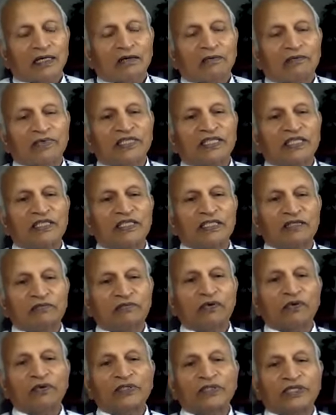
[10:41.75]
With
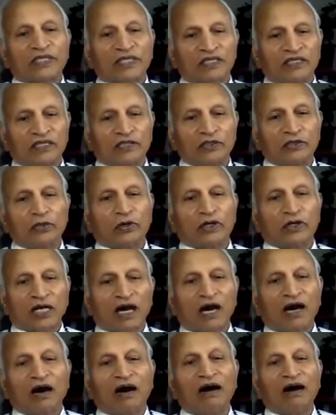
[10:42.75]
devotion, your
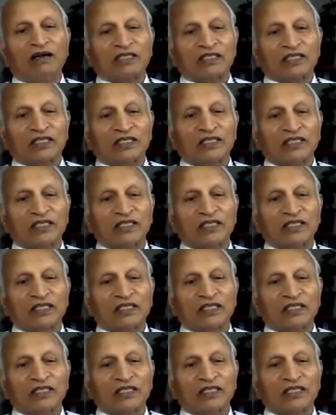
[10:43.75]
heart